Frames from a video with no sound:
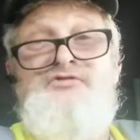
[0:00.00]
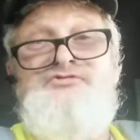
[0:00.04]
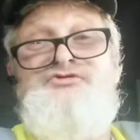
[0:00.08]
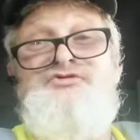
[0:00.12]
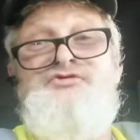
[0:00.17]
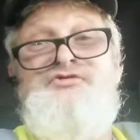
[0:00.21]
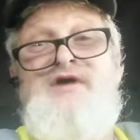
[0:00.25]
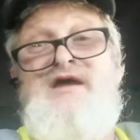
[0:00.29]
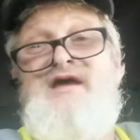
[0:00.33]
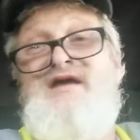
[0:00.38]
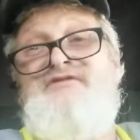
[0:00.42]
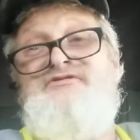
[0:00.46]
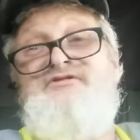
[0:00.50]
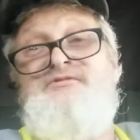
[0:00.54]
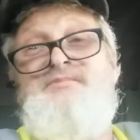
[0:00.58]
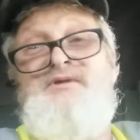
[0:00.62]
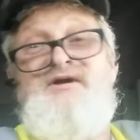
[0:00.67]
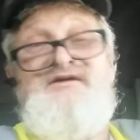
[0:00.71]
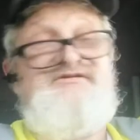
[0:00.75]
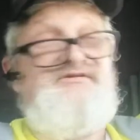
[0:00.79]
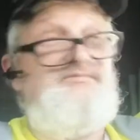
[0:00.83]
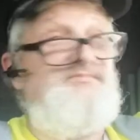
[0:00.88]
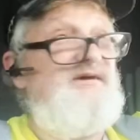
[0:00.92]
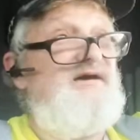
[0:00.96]
two ands or
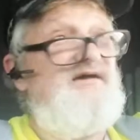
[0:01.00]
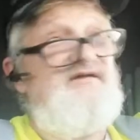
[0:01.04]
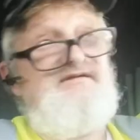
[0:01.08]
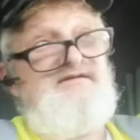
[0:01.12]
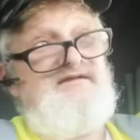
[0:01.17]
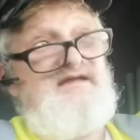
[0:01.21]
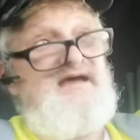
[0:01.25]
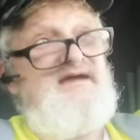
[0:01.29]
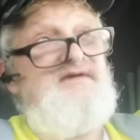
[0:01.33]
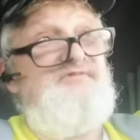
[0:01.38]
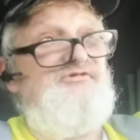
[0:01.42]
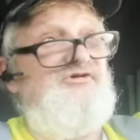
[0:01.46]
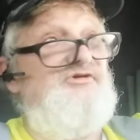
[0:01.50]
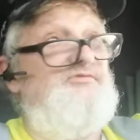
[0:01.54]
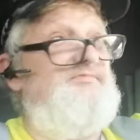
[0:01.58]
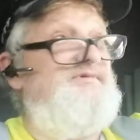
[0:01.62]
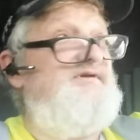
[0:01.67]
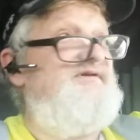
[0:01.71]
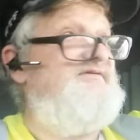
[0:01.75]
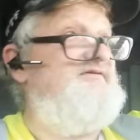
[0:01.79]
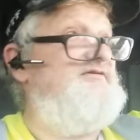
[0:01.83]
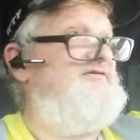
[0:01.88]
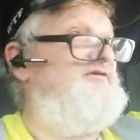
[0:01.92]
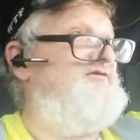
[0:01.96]
buts about it. I will
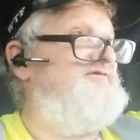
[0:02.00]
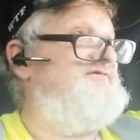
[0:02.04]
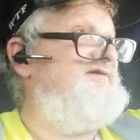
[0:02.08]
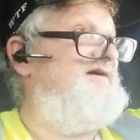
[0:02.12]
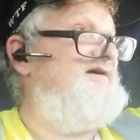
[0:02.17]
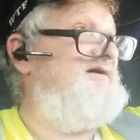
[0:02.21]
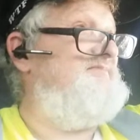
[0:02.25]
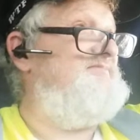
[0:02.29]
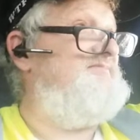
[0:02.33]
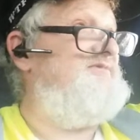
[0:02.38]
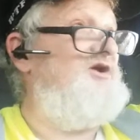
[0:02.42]
be there on time.